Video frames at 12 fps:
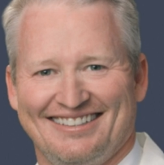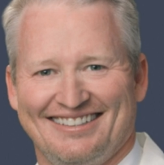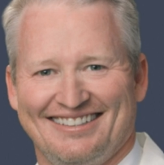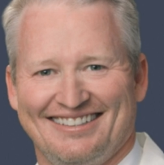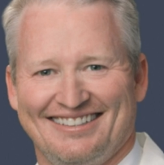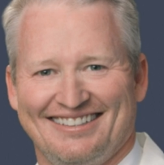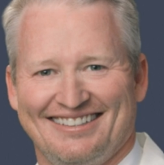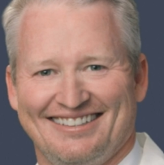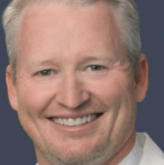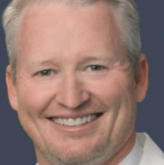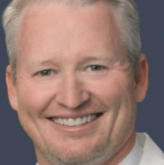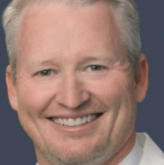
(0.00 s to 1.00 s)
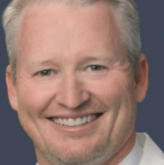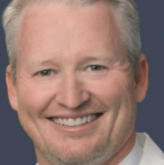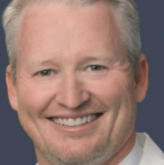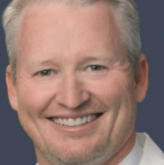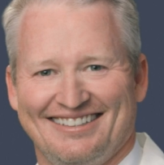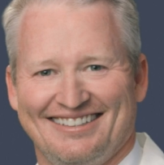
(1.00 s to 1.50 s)

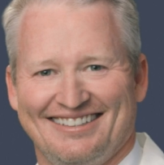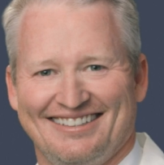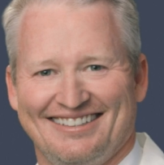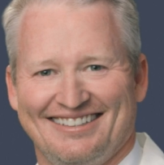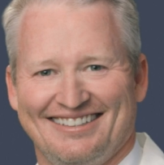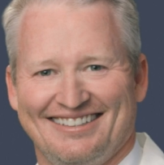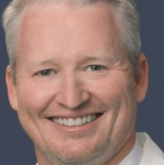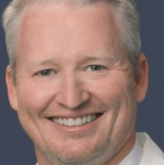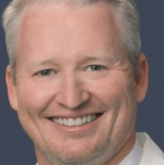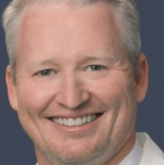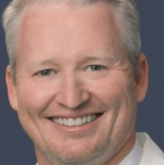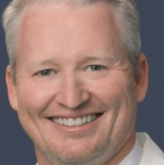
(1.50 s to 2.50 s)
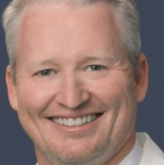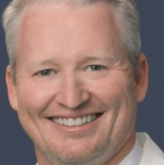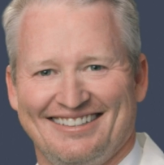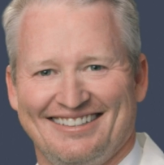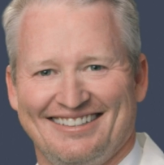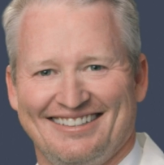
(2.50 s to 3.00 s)

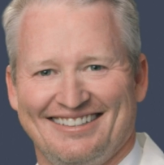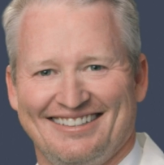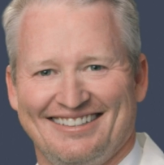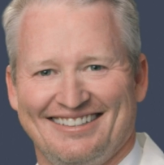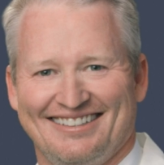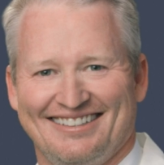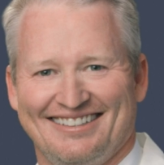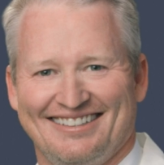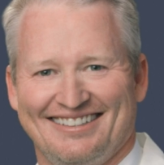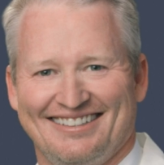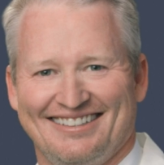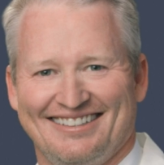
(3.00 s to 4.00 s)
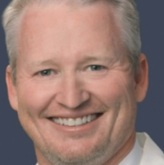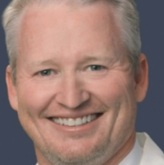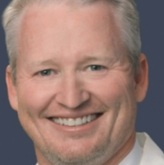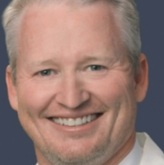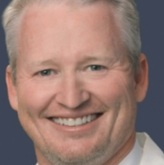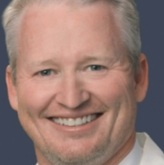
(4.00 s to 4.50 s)

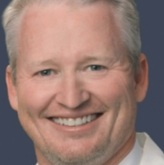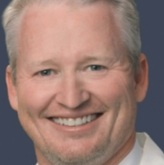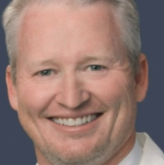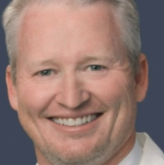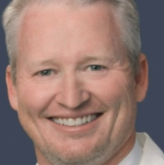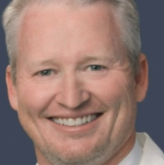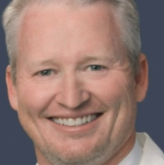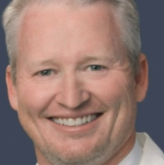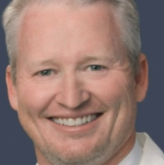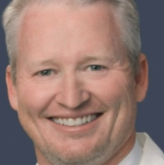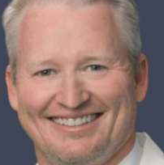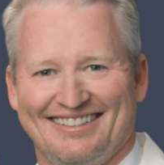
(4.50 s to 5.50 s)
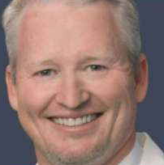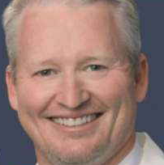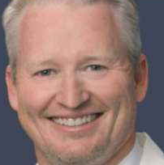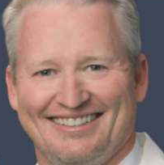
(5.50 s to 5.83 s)
(no lip movement)